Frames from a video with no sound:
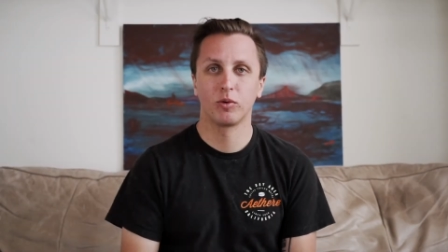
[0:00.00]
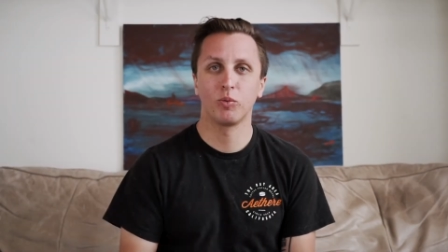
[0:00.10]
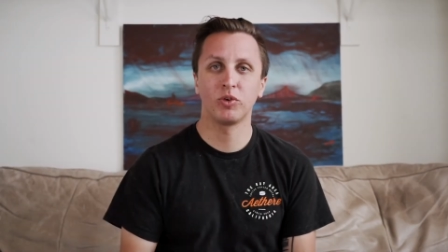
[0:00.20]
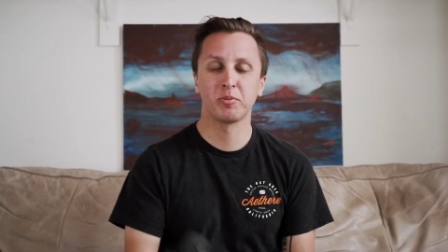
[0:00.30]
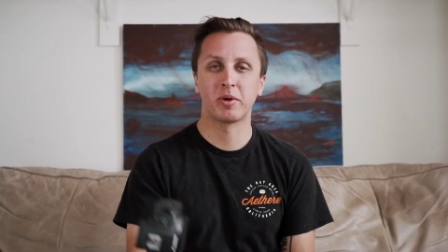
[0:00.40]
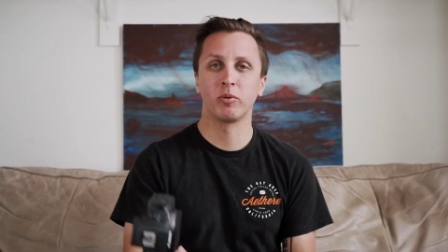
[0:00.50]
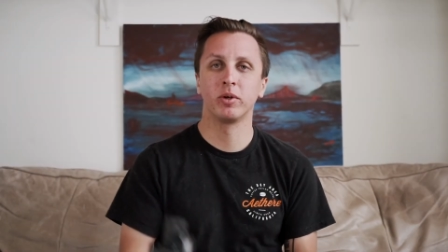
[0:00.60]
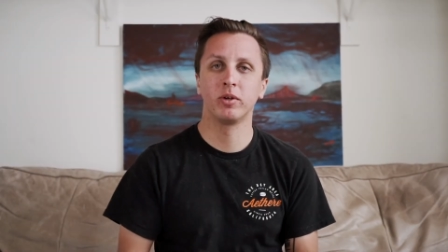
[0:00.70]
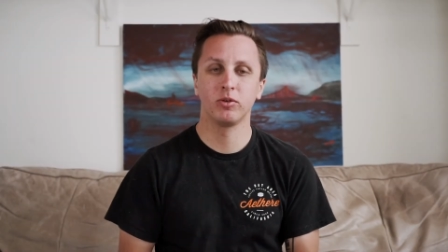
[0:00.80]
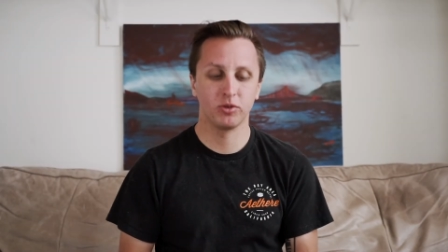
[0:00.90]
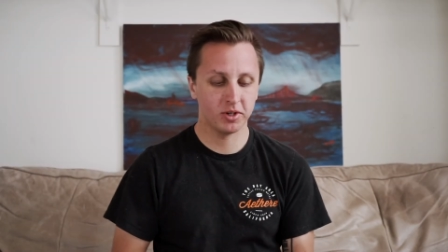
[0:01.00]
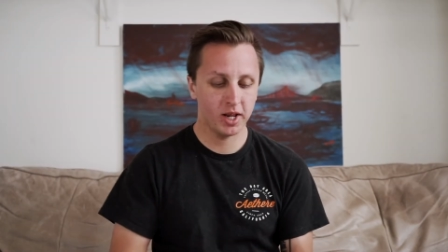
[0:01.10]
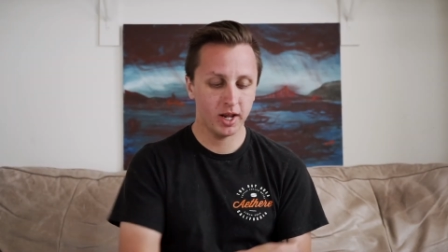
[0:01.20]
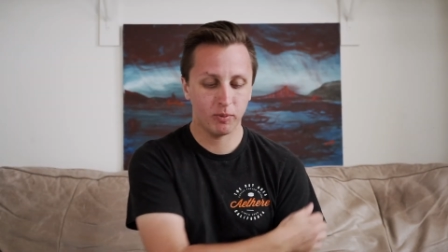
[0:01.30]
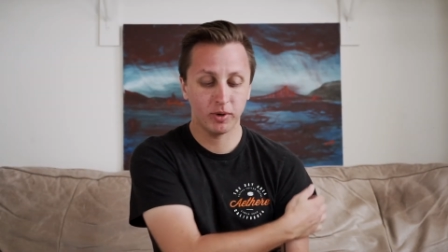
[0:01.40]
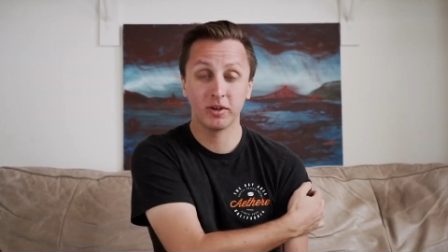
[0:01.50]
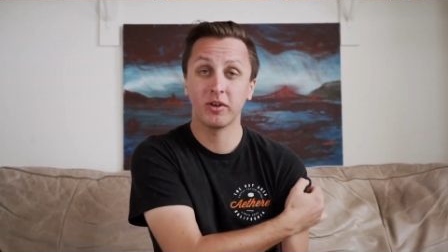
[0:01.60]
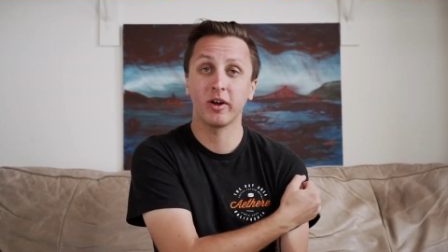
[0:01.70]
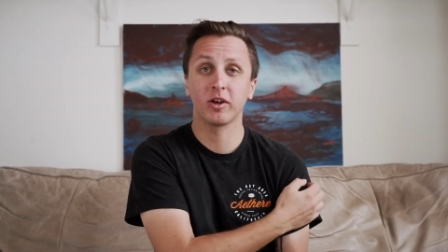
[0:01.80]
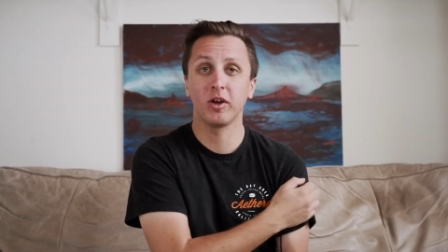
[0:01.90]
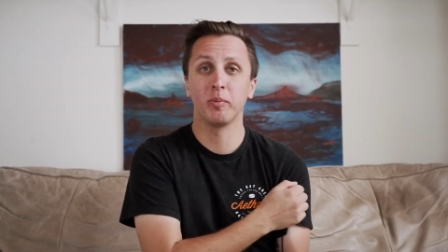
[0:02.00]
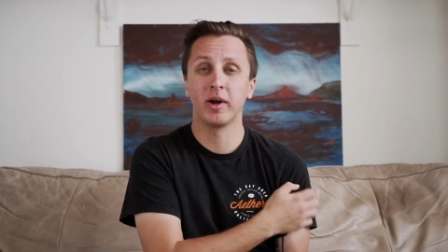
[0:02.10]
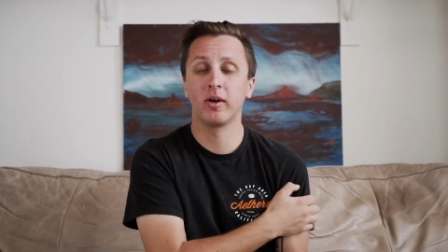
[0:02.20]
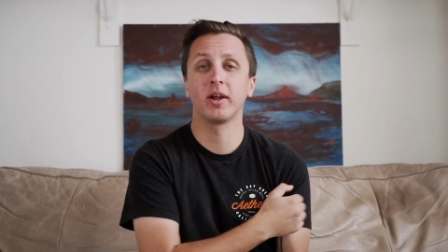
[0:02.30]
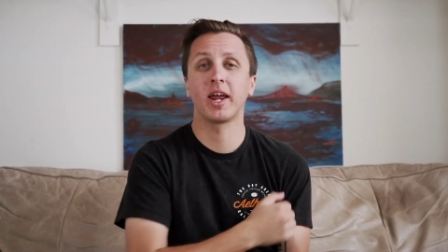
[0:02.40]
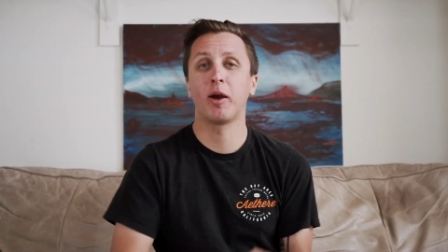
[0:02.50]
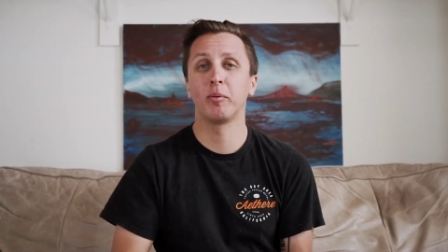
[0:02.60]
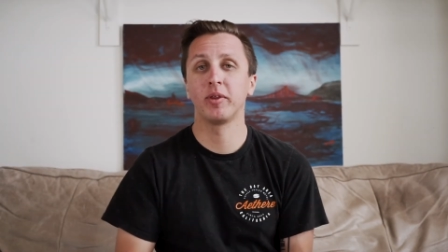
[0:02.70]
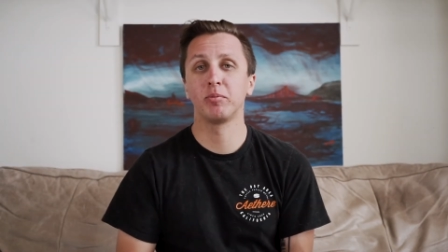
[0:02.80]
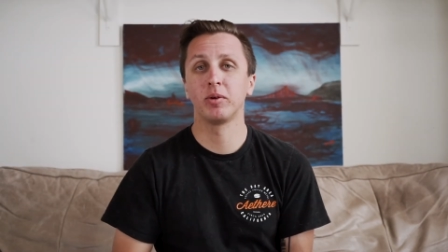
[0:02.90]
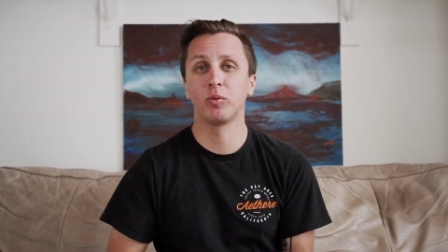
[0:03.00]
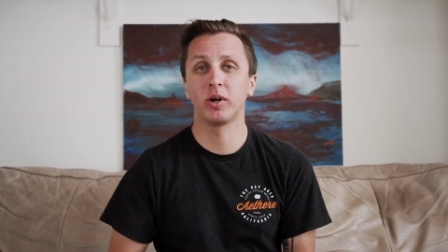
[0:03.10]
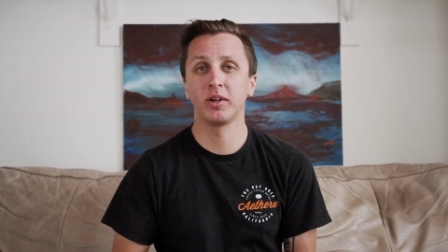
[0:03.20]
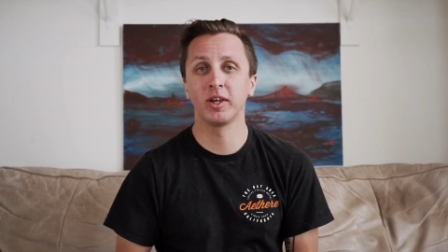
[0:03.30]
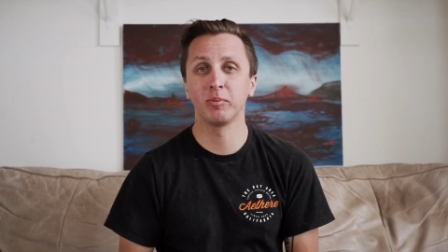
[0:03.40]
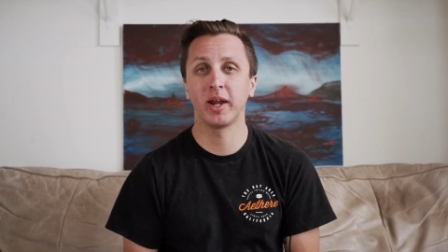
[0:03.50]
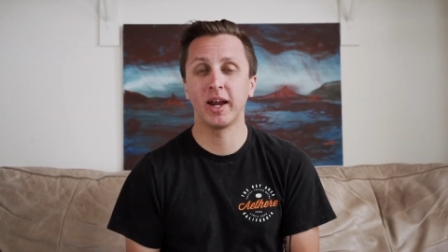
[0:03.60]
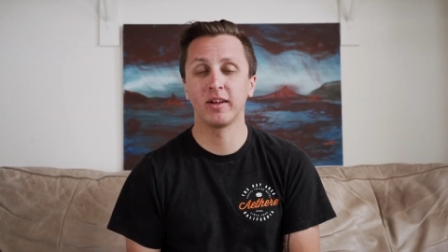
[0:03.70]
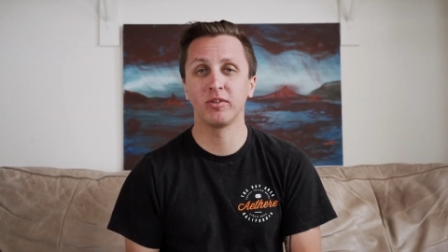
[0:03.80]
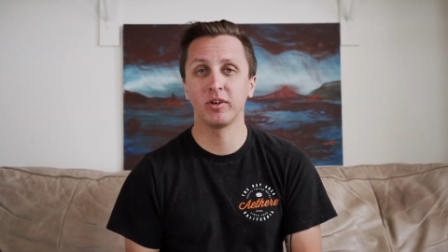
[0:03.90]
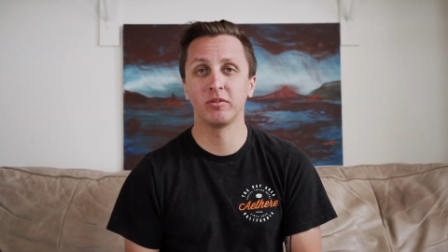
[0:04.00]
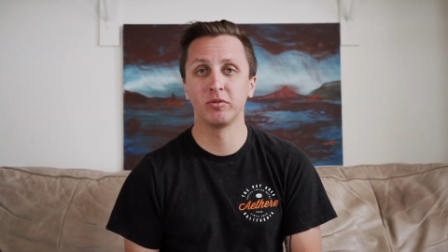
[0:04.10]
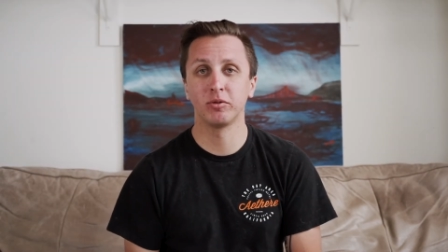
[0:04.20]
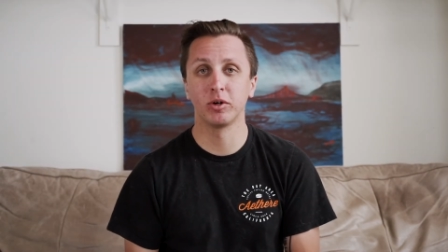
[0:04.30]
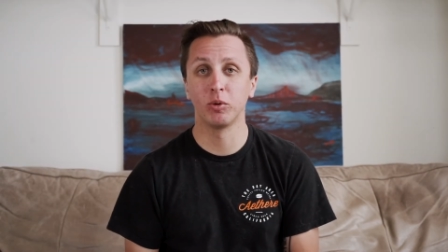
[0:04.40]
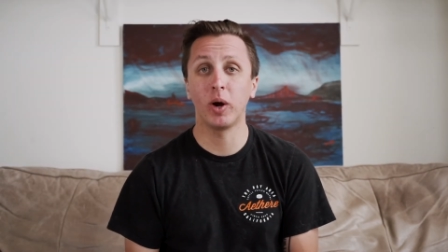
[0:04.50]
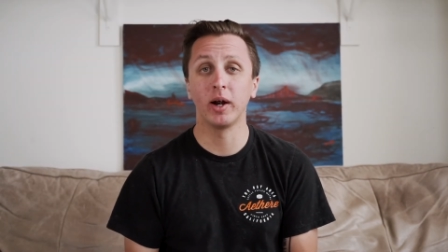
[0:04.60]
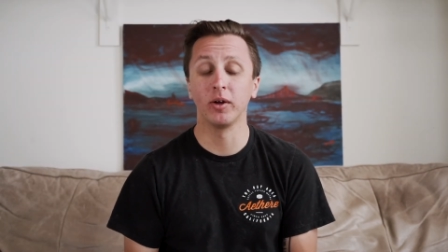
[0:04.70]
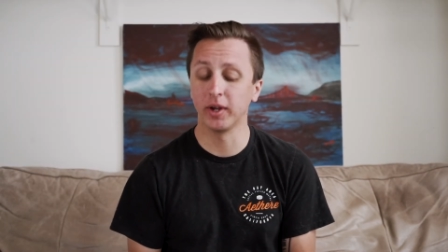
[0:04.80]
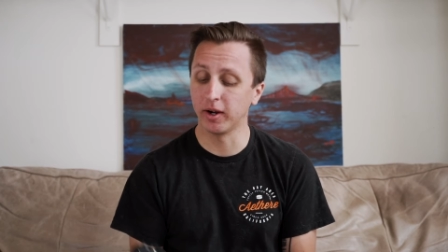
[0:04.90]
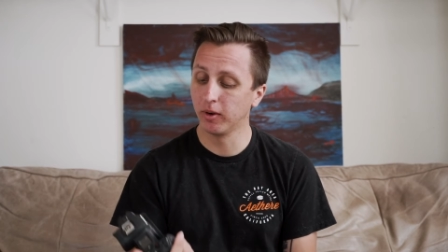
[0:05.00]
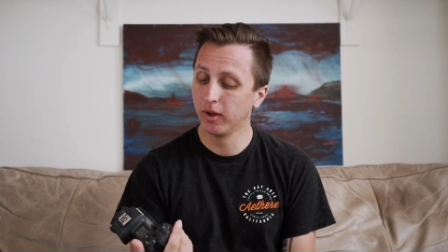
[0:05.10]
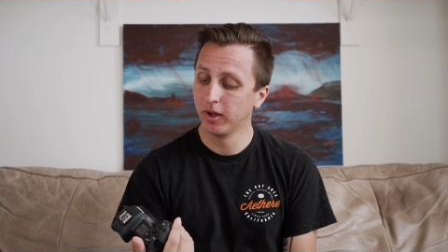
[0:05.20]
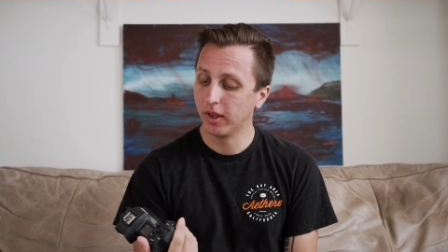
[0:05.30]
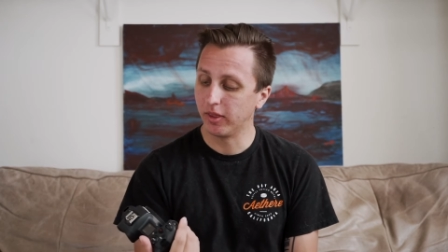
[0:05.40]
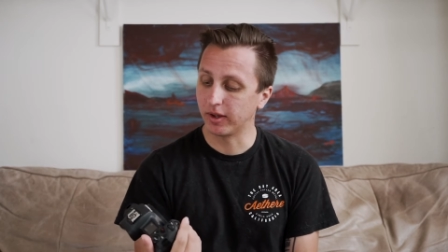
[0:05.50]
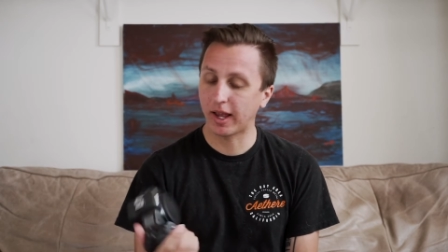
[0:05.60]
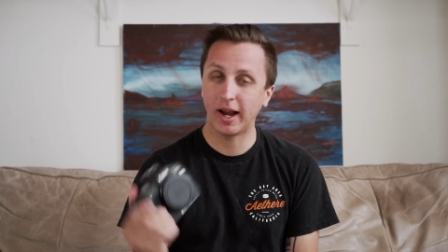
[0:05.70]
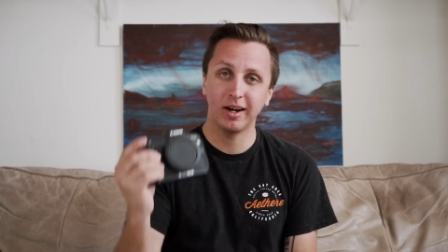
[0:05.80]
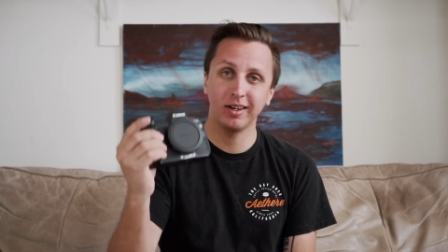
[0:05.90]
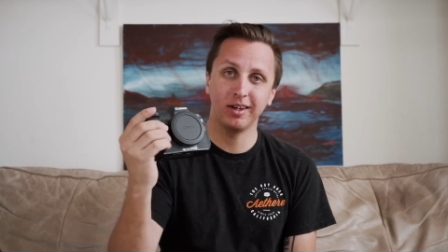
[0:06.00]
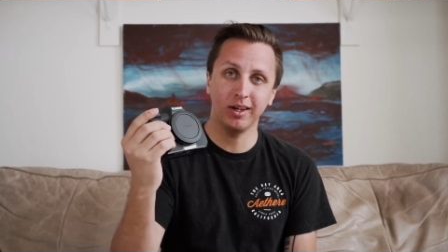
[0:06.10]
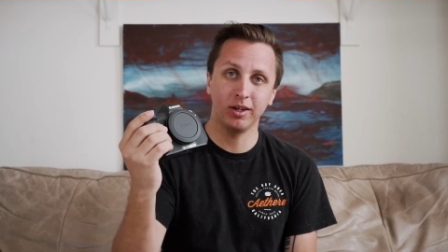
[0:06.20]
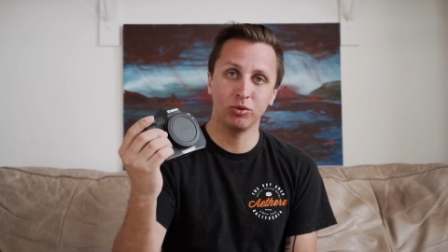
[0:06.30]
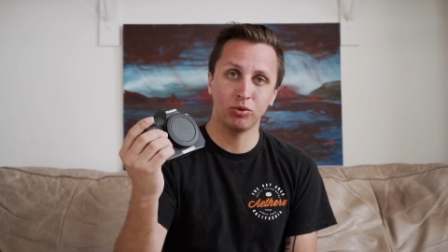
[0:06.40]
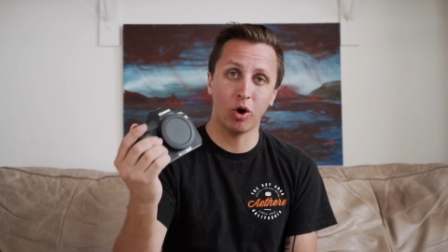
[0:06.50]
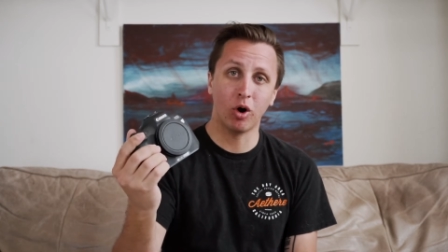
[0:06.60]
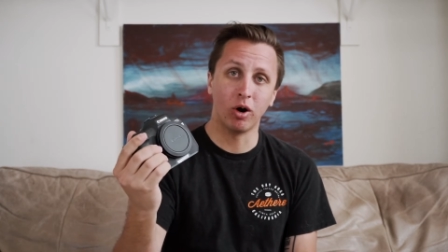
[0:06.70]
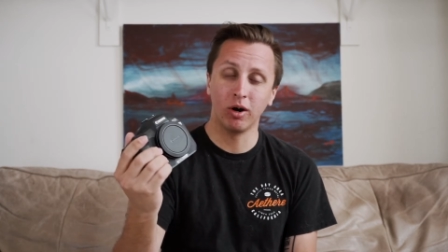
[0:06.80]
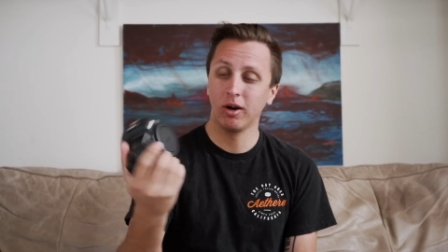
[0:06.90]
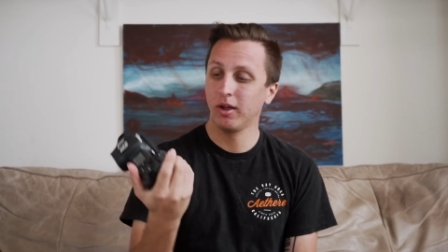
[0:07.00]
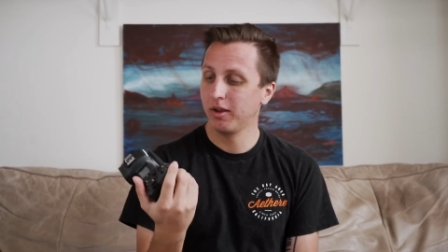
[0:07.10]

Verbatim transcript: What's up everyone? So today I wanted to talk about a camera that I've been wanting to get my hands on for a while now. The Canon EOS R.